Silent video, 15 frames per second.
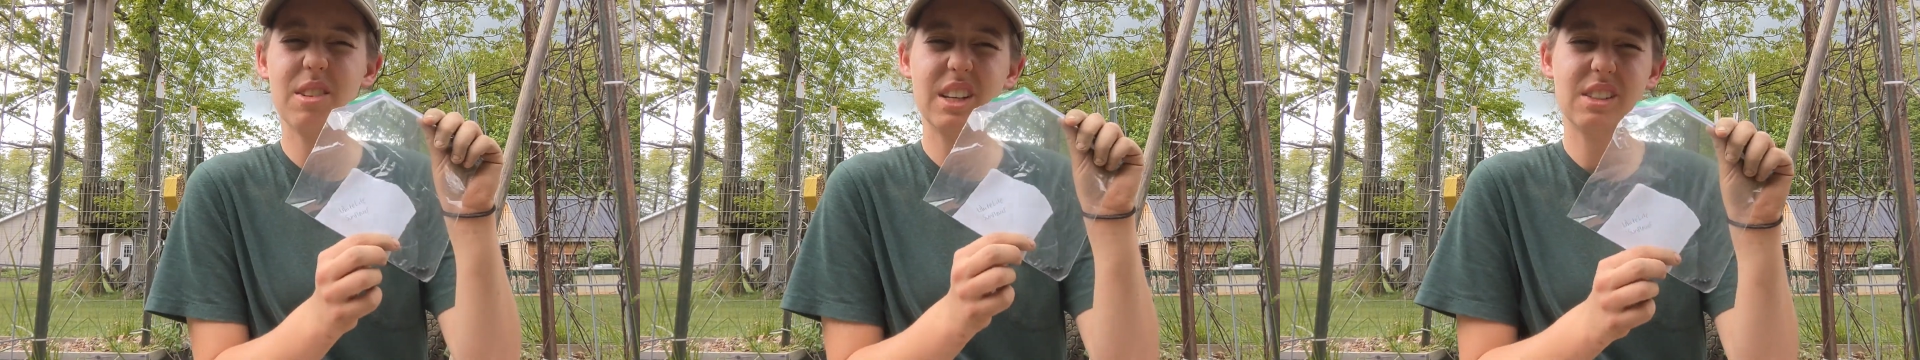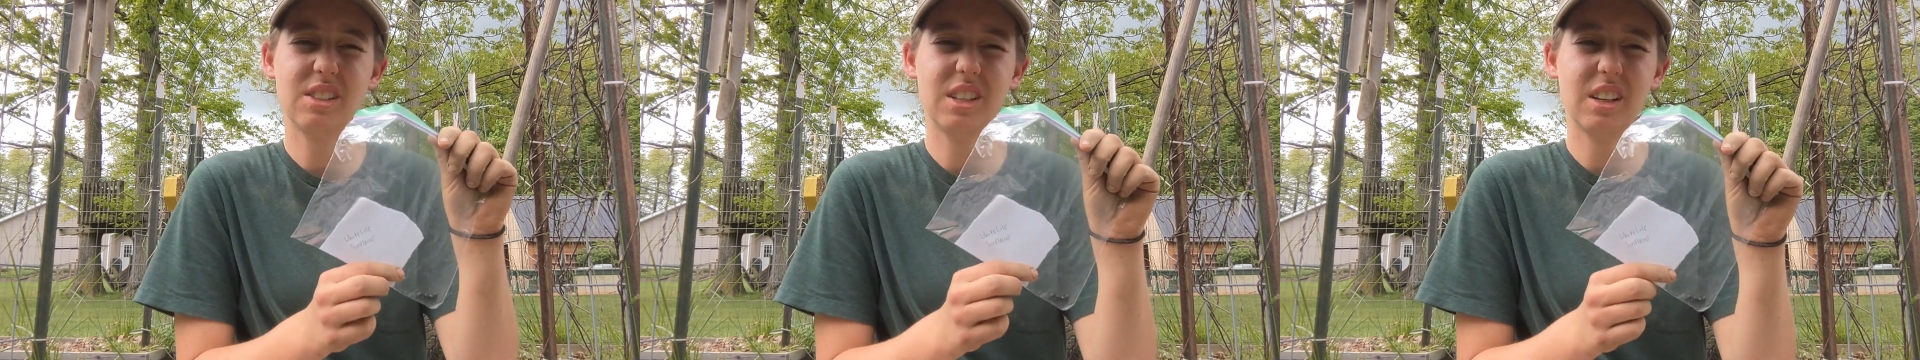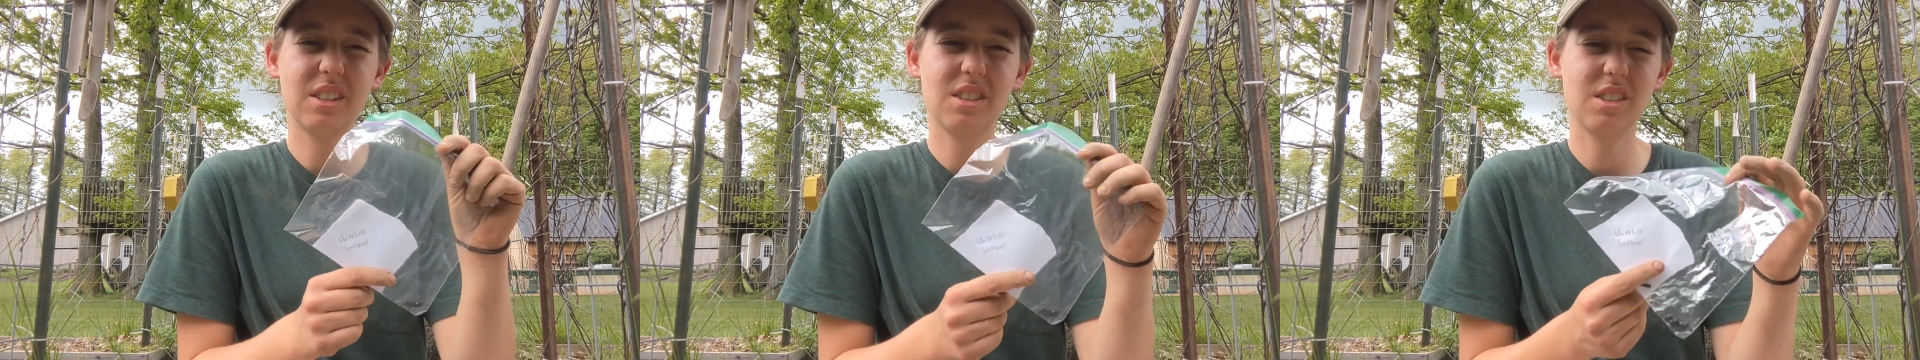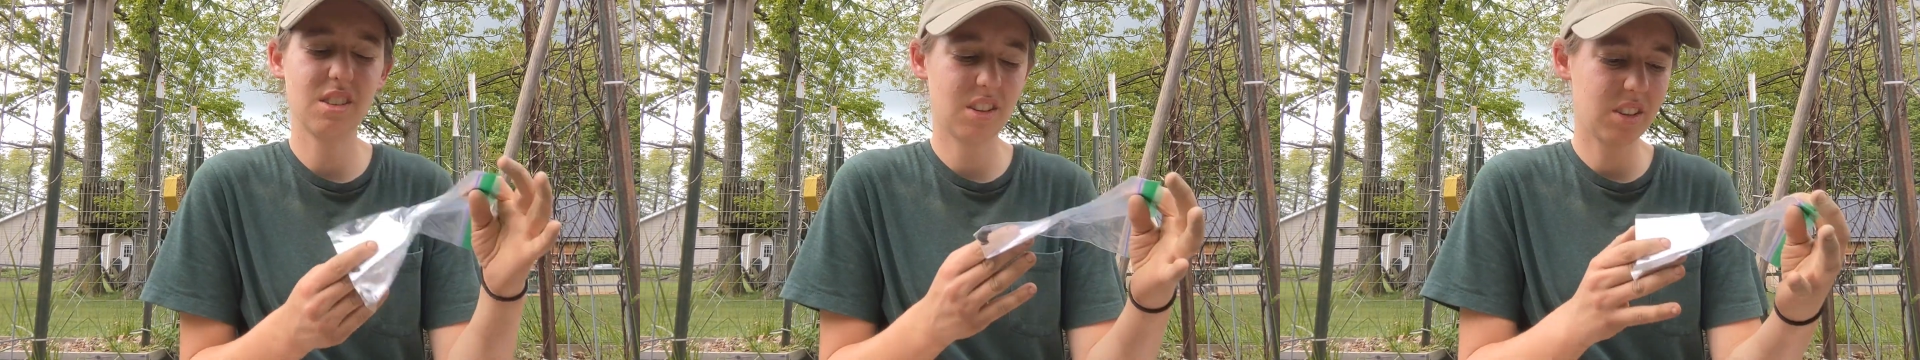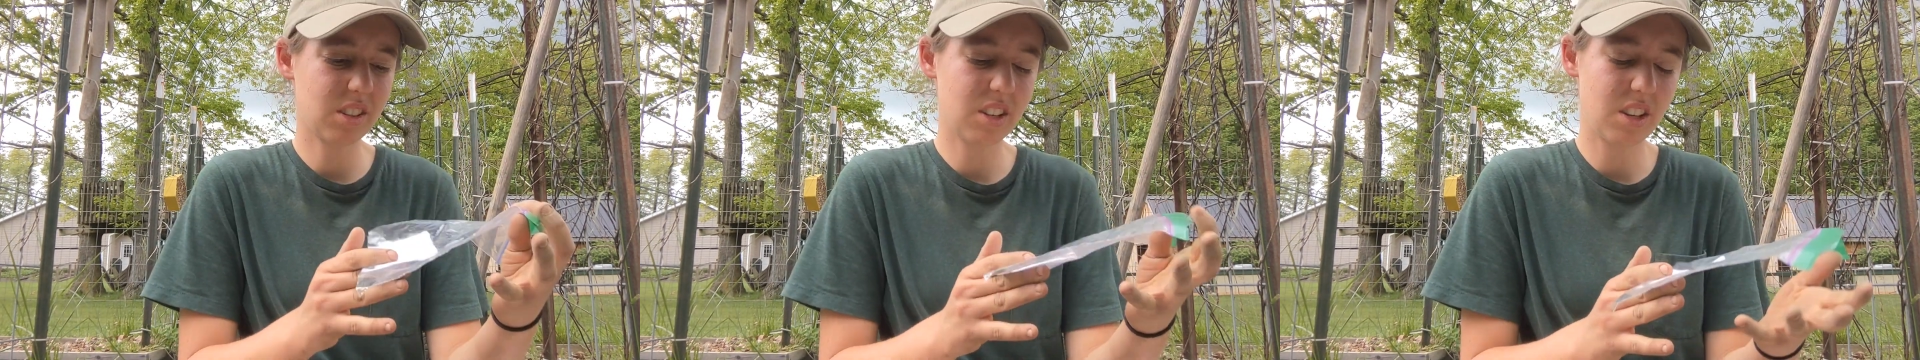like 6
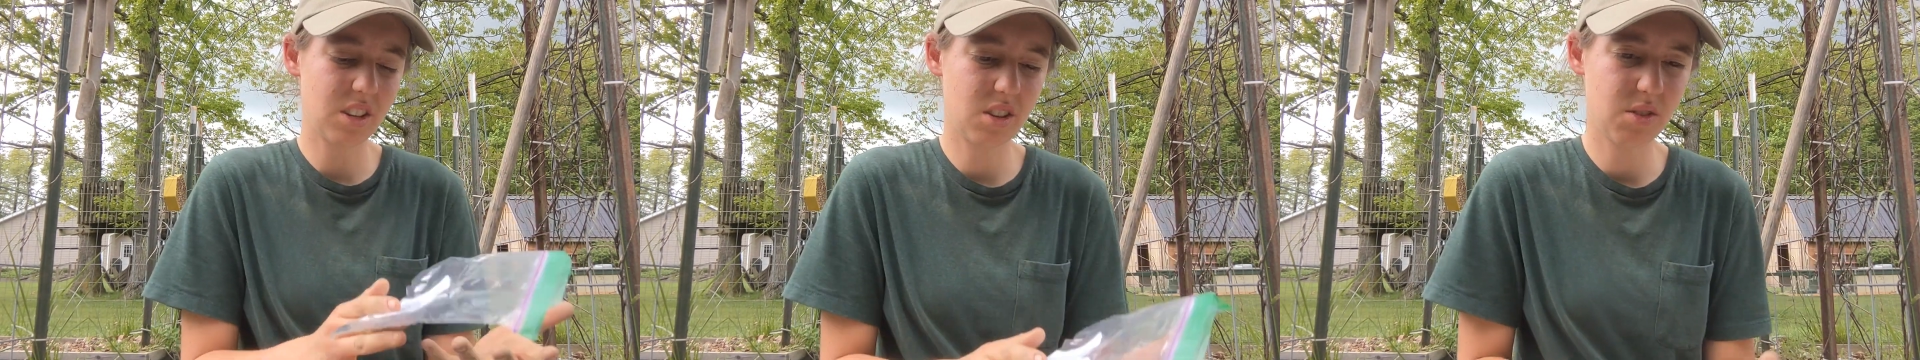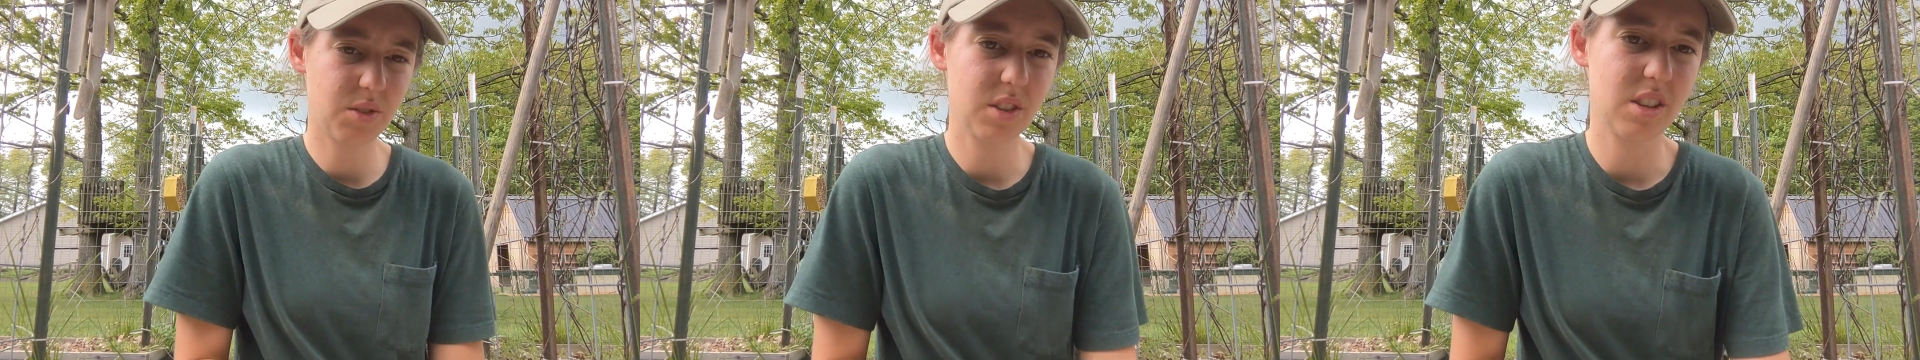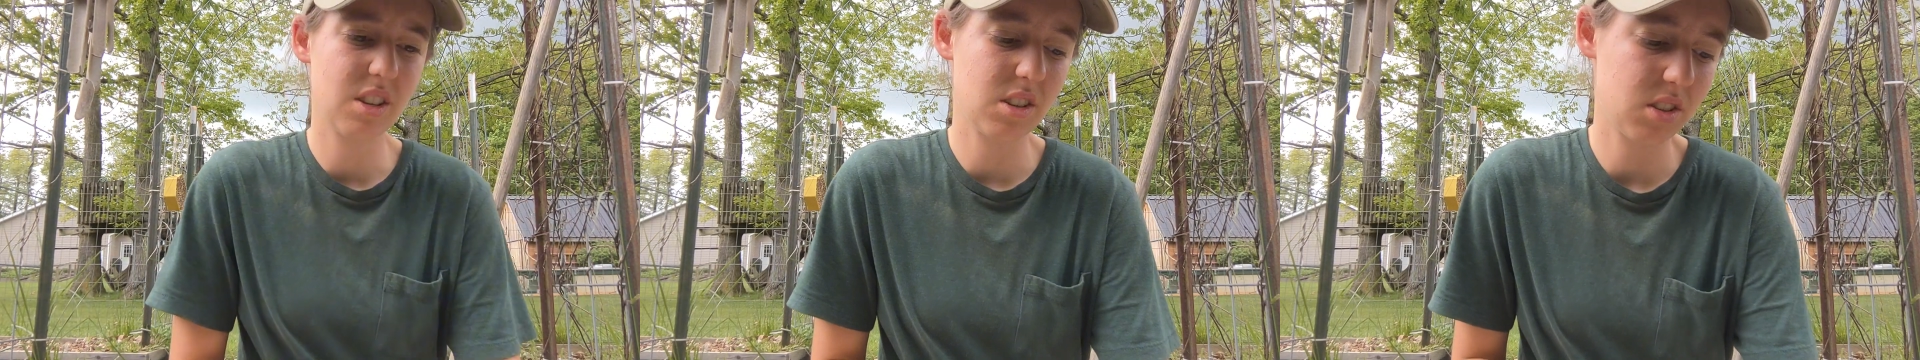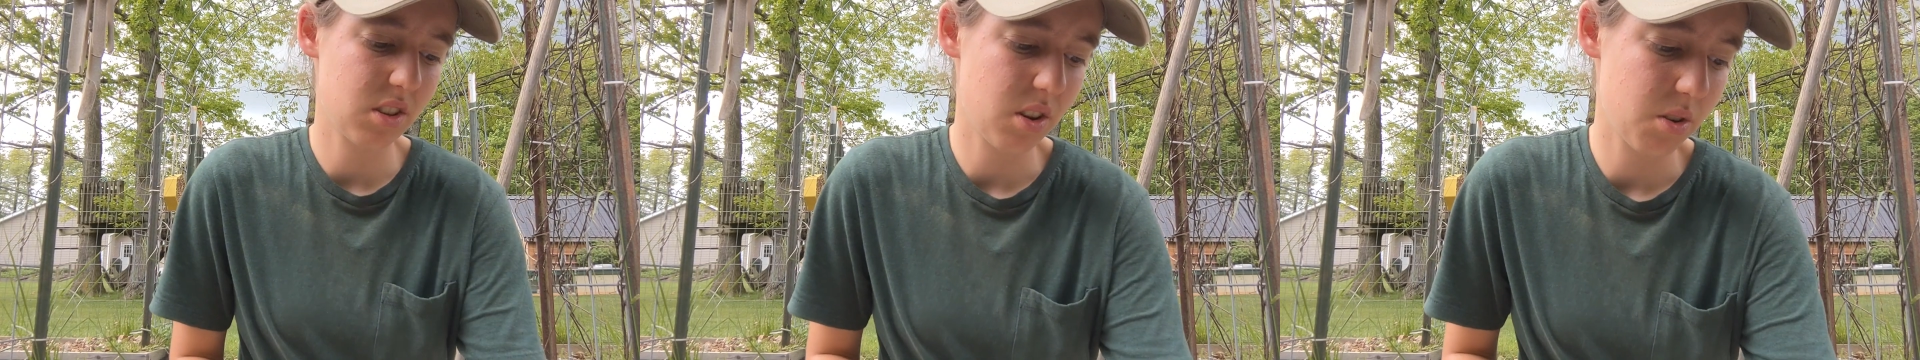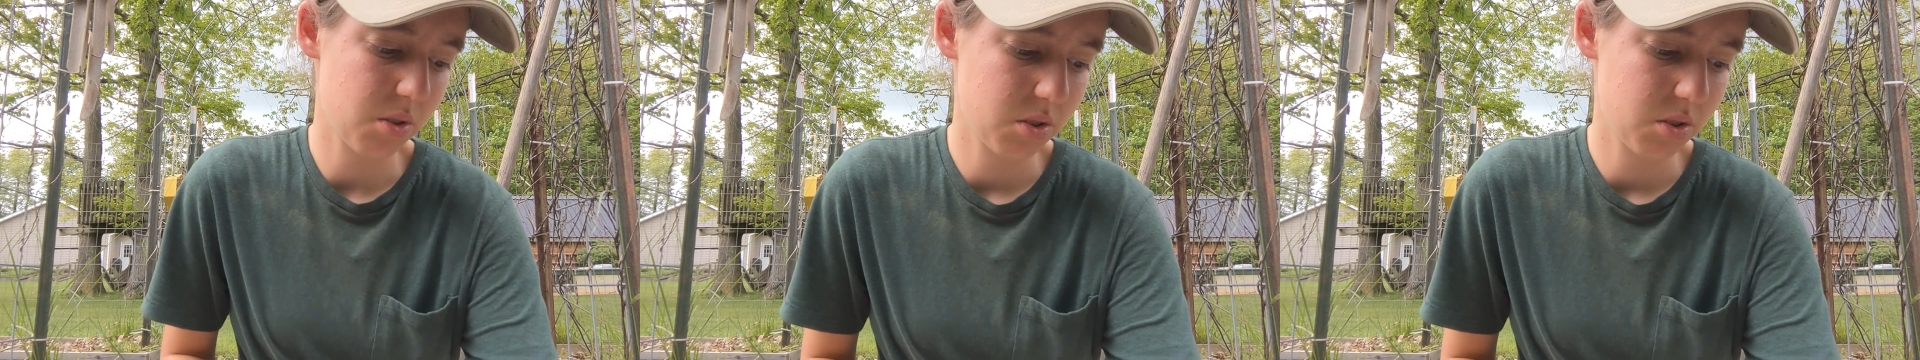seeds for these though,